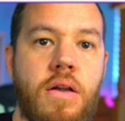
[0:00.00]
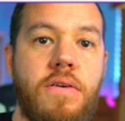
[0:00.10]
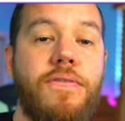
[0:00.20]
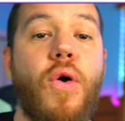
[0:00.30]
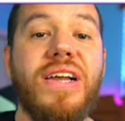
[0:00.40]

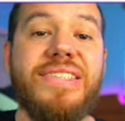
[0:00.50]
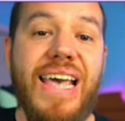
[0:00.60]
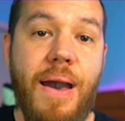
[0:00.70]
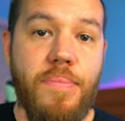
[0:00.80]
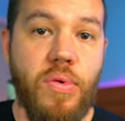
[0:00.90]
For
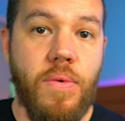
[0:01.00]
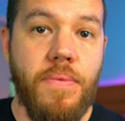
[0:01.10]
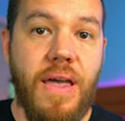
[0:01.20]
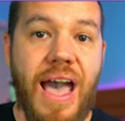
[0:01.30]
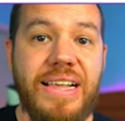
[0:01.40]
example,
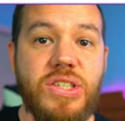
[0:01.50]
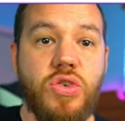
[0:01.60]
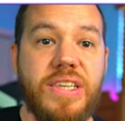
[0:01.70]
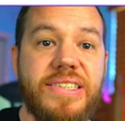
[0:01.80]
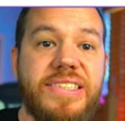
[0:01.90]
as you
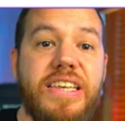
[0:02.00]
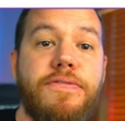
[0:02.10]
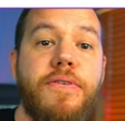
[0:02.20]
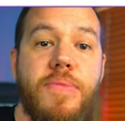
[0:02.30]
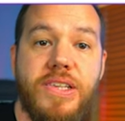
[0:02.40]
can see
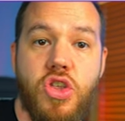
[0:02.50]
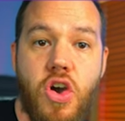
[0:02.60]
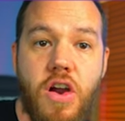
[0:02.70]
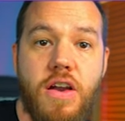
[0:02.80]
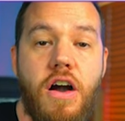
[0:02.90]
from this
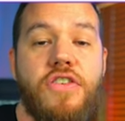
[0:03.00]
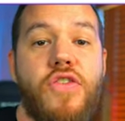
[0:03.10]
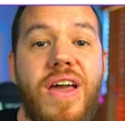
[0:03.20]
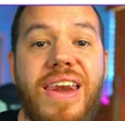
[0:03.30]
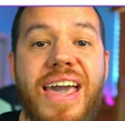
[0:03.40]
chart, a
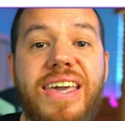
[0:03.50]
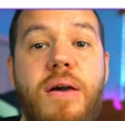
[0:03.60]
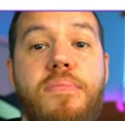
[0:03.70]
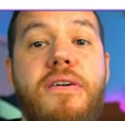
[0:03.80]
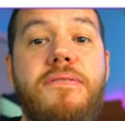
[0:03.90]
trend line
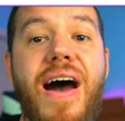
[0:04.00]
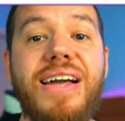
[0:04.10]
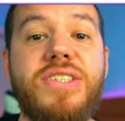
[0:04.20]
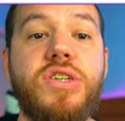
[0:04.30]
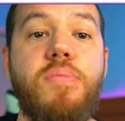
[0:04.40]
can
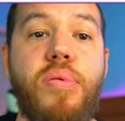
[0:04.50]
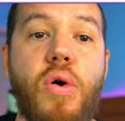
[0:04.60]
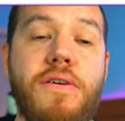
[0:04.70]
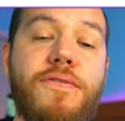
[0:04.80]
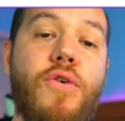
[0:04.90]
provide
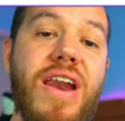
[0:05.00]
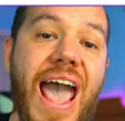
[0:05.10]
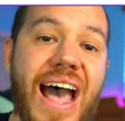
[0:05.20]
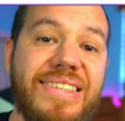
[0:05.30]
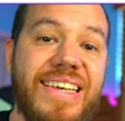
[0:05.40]
support for an
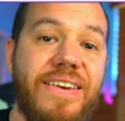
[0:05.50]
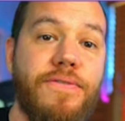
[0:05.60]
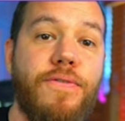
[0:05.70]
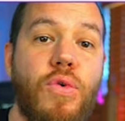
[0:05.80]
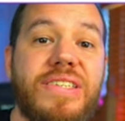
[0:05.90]
asset
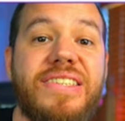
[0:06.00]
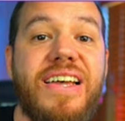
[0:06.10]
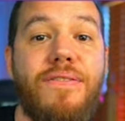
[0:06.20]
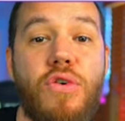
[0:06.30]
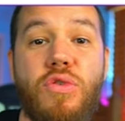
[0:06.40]
for
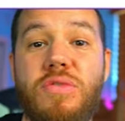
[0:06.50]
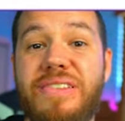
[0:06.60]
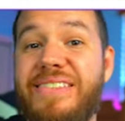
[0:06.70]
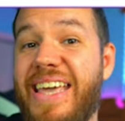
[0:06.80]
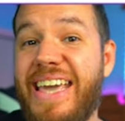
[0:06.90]
several
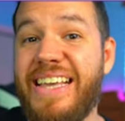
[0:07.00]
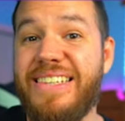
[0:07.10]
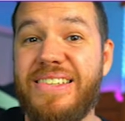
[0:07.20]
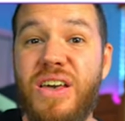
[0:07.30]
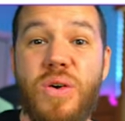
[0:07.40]

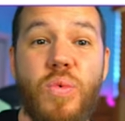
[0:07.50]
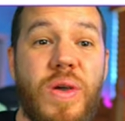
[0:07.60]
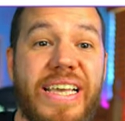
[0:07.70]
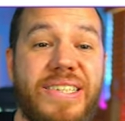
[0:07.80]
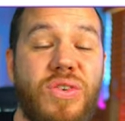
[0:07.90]
days,
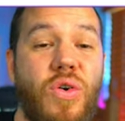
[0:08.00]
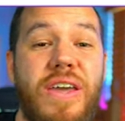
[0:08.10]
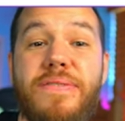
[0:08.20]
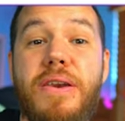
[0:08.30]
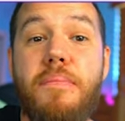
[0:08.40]
weeks, or
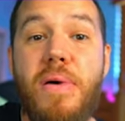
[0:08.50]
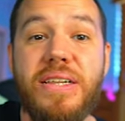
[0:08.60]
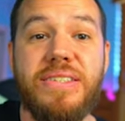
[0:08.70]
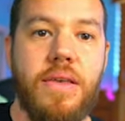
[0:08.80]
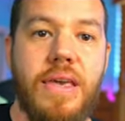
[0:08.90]
even
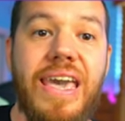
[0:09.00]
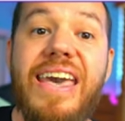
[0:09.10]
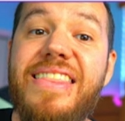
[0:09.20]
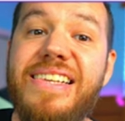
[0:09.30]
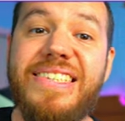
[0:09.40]
months.
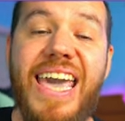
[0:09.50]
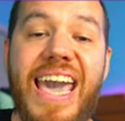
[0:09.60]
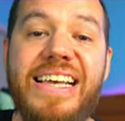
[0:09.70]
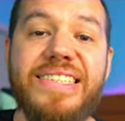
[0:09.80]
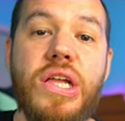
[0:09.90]
In this
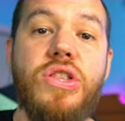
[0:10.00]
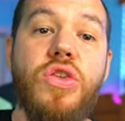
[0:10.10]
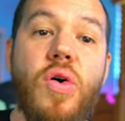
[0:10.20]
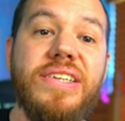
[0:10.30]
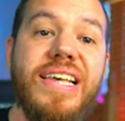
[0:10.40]
case,
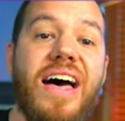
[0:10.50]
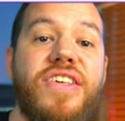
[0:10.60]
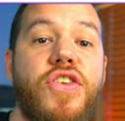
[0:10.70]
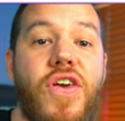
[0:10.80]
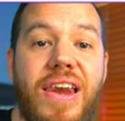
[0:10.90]
notice how the
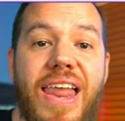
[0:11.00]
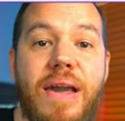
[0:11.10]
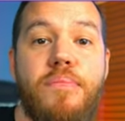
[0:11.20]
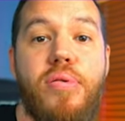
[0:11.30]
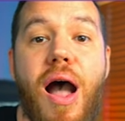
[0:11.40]
trend
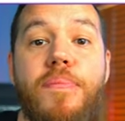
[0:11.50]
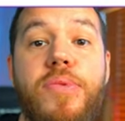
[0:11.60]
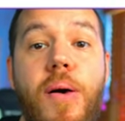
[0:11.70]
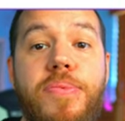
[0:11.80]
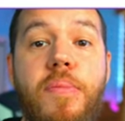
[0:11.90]
line propped
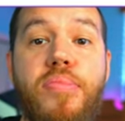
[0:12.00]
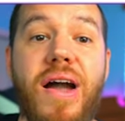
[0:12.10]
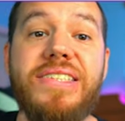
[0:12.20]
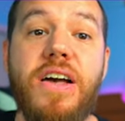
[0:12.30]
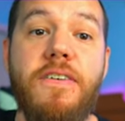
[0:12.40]
up the
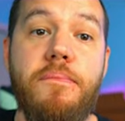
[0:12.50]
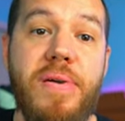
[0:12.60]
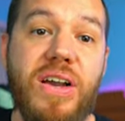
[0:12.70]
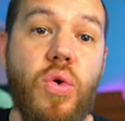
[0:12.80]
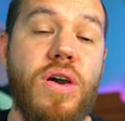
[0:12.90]
price of
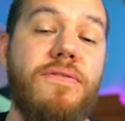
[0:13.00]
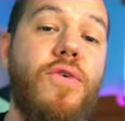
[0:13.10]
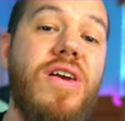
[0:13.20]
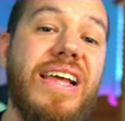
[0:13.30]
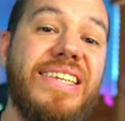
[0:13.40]
Bitcoin
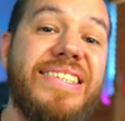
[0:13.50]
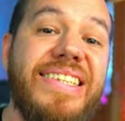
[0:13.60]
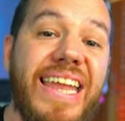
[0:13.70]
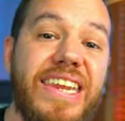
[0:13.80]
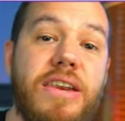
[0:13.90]
for an
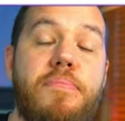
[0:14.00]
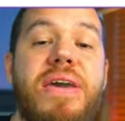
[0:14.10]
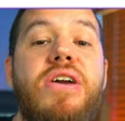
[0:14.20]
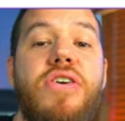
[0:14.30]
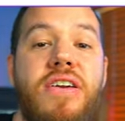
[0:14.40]
extended
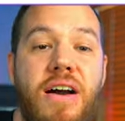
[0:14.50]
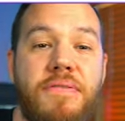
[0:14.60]
period of